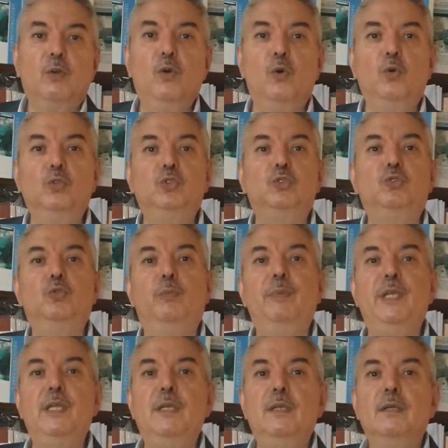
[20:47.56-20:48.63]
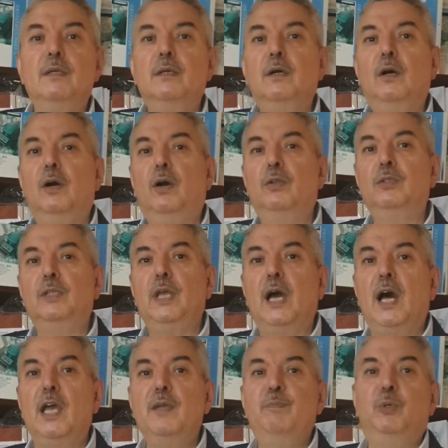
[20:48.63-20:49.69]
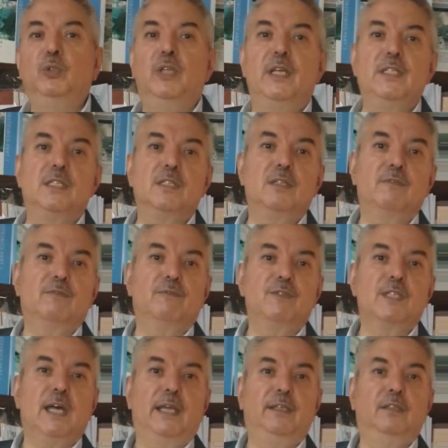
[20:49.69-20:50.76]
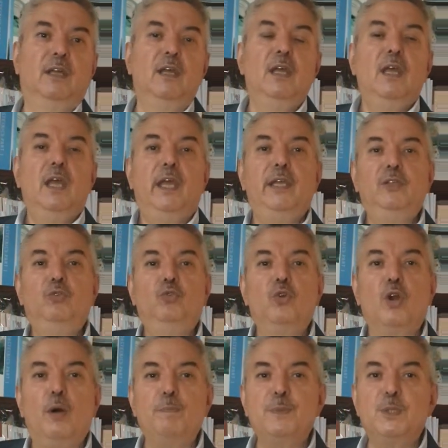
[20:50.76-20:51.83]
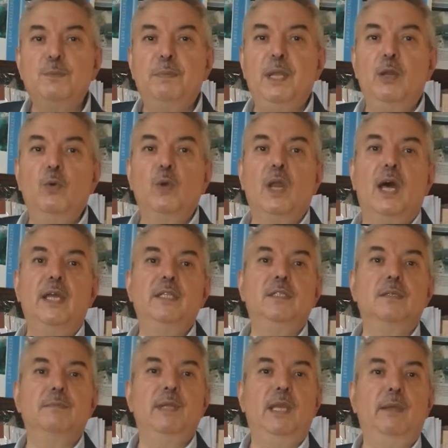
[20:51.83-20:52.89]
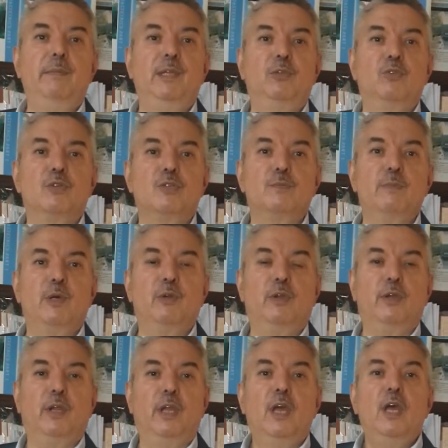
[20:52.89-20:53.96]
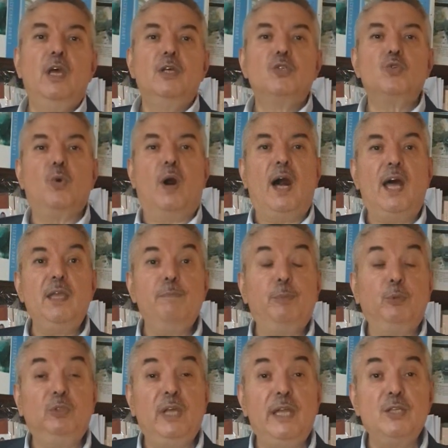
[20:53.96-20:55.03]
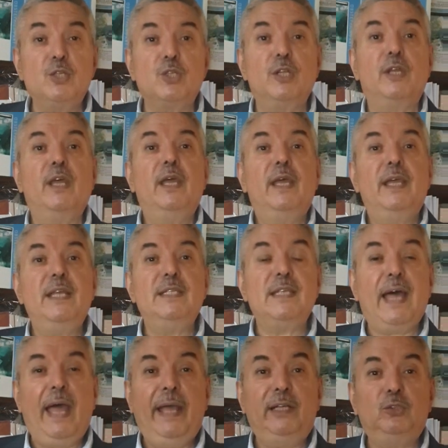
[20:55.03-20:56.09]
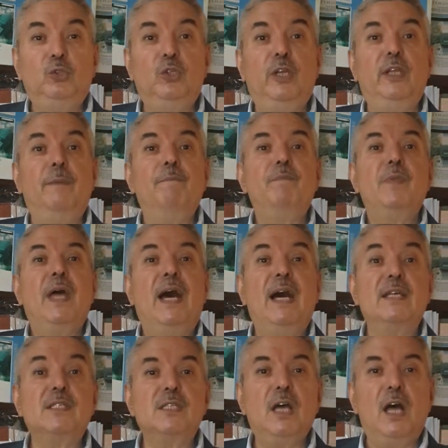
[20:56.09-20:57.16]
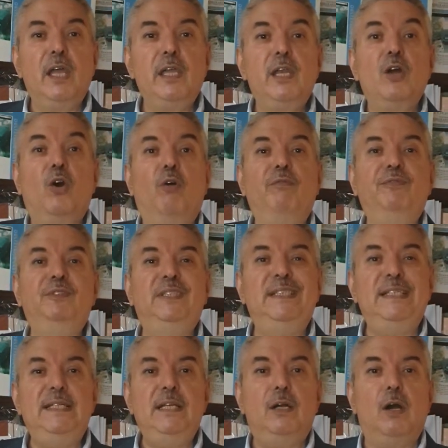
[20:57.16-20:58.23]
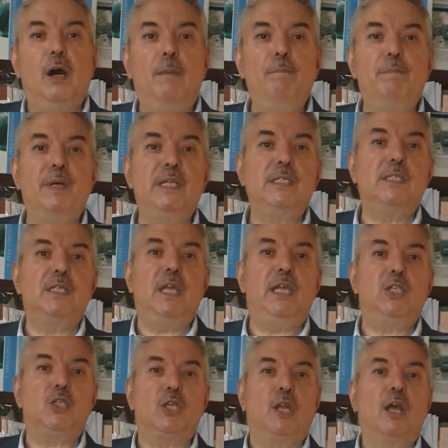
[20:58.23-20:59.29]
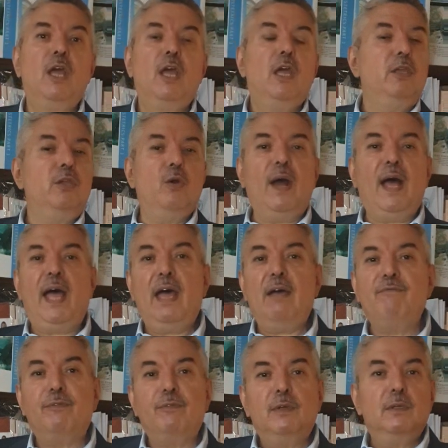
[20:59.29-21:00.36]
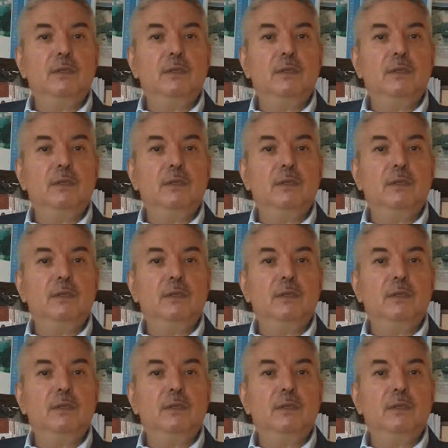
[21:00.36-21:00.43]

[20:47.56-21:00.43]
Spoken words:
goes to be on the hypotensive side. It drops below 90 millimeters mercury. So hypotension is actually a sign of decompensation. You have